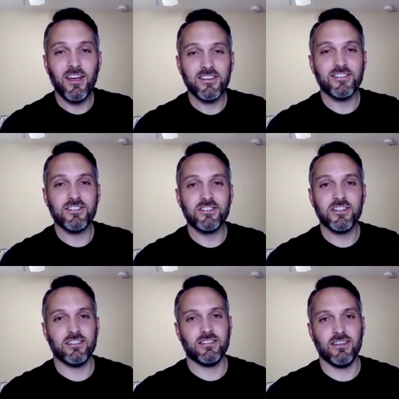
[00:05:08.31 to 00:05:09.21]
this is
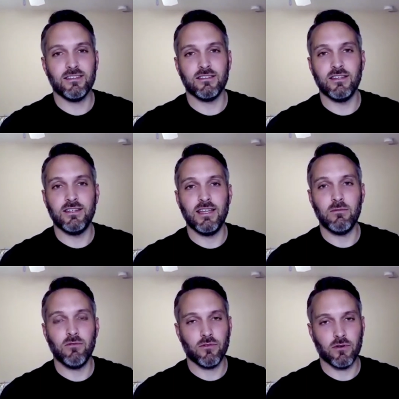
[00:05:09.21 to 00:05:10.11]
just since the day
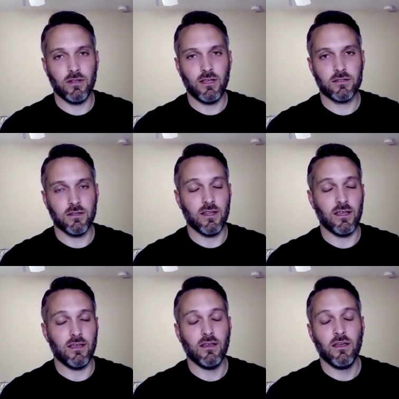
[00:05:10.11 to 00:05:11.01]
before election
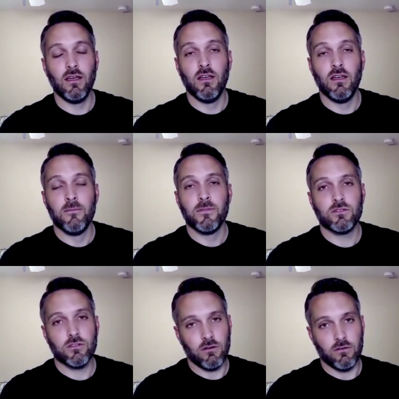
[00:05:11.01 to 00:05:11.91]
day
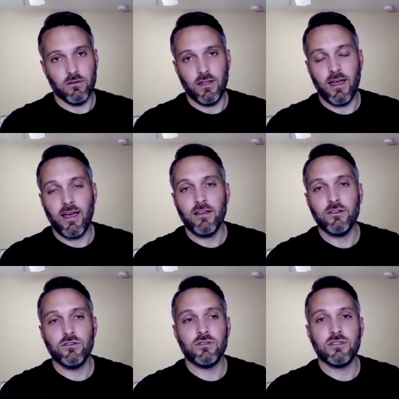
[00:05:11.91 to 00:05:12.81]
so, had
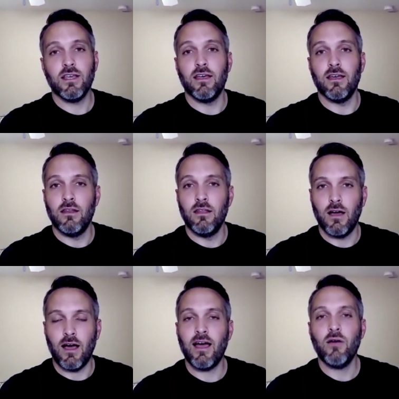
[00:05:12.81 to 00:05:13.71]
you said,
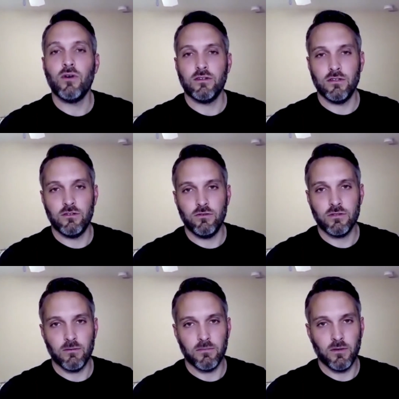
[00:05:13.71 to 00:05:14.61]
I want to do
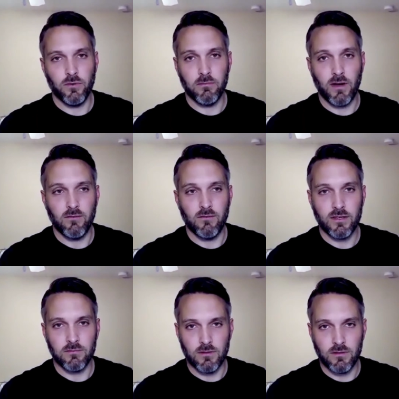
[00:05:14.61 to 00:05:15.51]
something with my
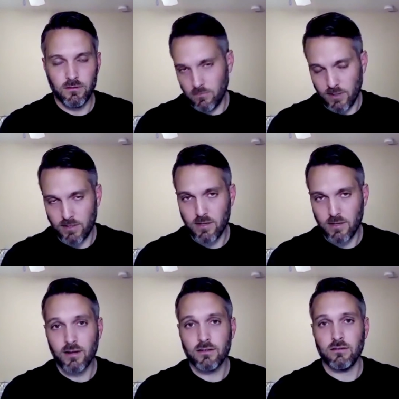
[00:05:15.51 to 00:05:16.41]
investments, my
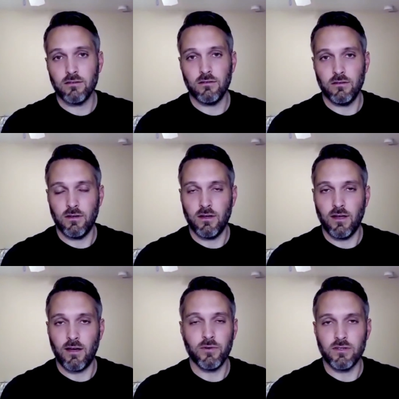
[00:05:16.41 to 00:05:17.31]
stocks, uh,
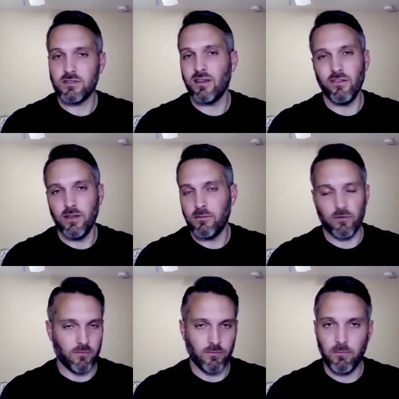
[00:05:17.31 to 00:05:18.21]
I want to sell them
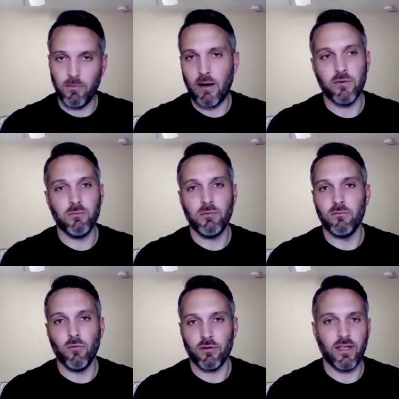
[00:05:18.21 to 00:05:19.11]
or I want to put
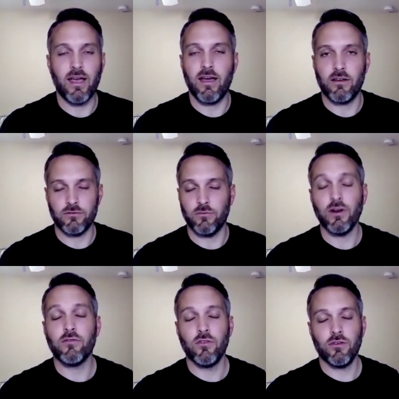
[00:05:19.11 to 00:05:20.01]
more in cash or
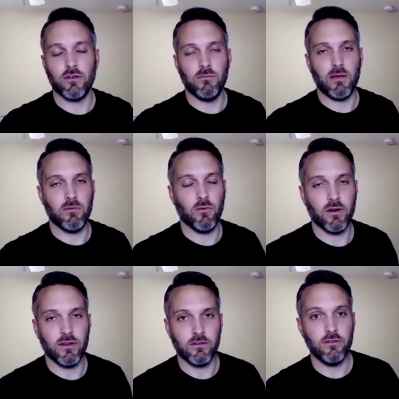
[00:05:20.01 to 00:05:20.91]
whatever you thought you might be
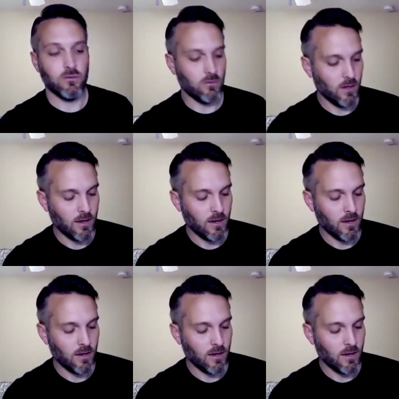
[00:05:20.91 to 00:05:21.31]
wanting to do,